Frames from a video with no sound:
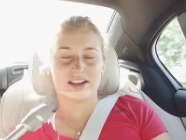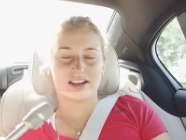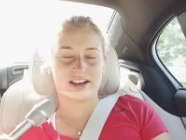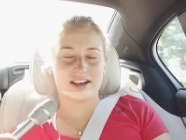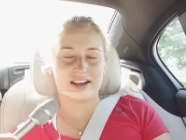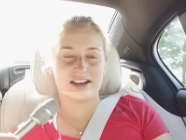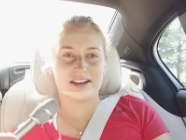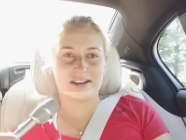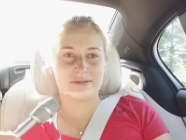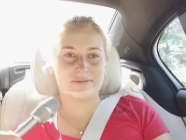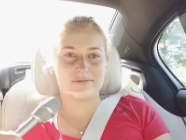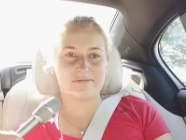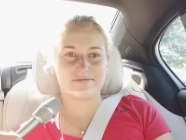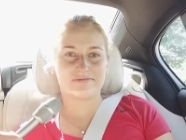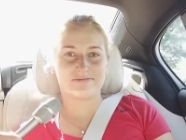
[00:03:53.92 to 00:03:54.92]

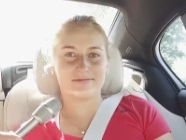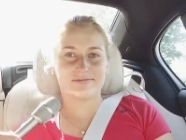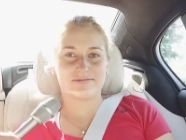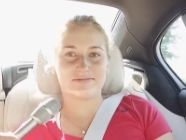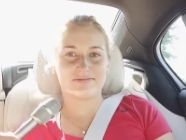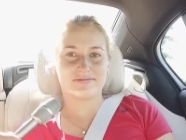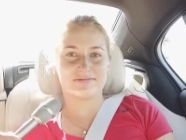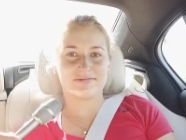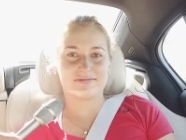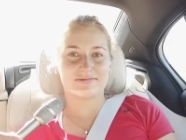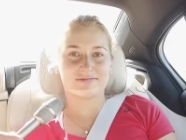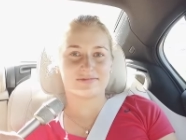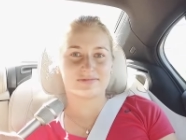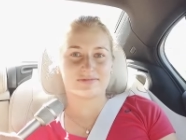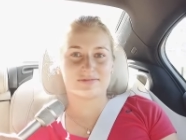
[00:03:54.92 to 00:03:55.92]
Um,
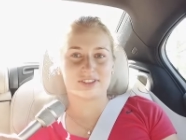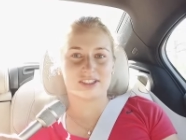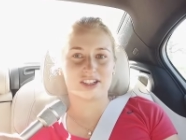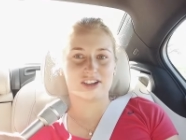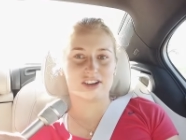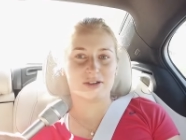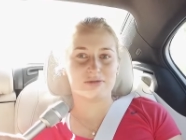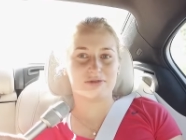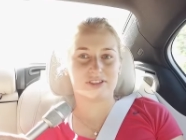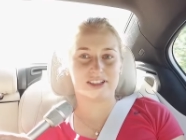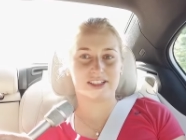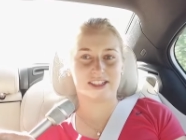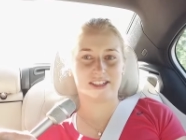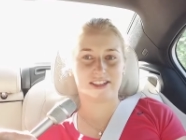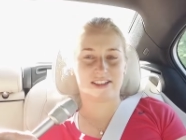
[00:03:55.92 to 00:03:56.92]

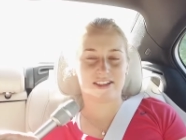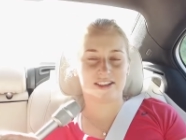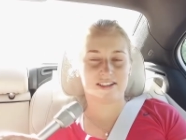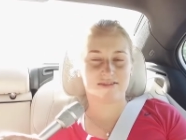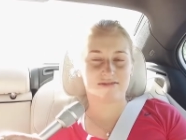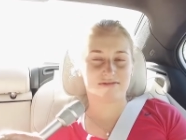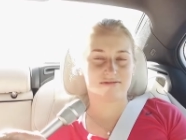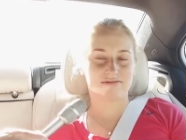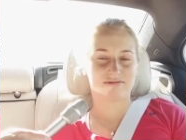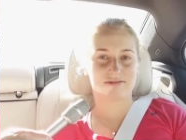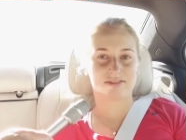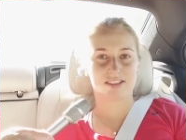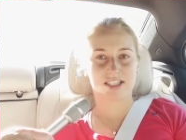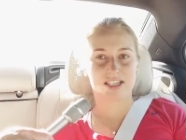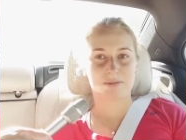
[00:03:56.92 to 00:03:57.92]
hopefully
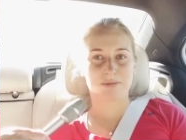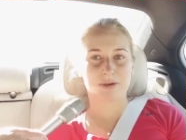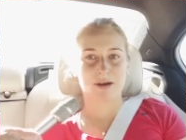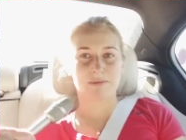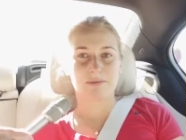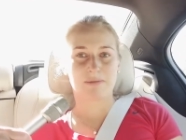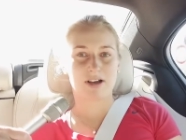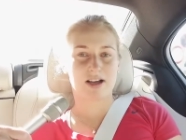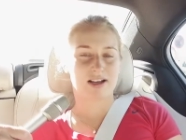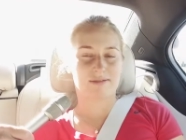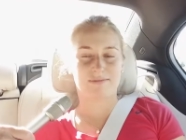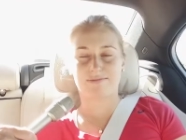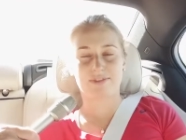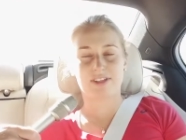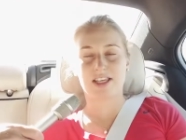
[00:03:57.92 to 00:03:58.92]
keep up,
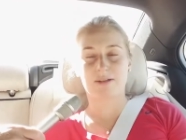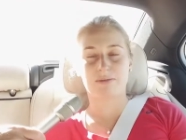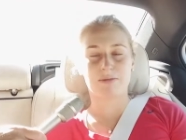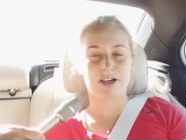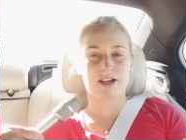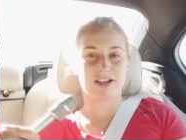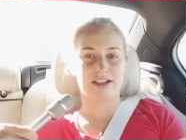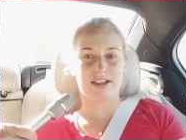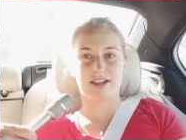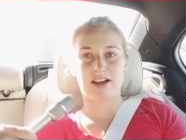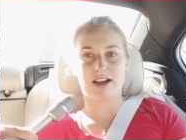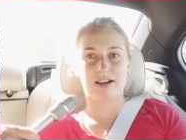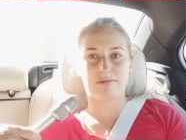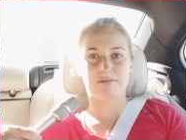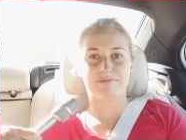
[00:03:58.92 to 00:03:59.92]
um, get my
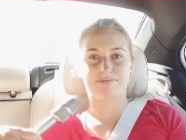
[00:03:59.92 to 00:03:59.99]
uh,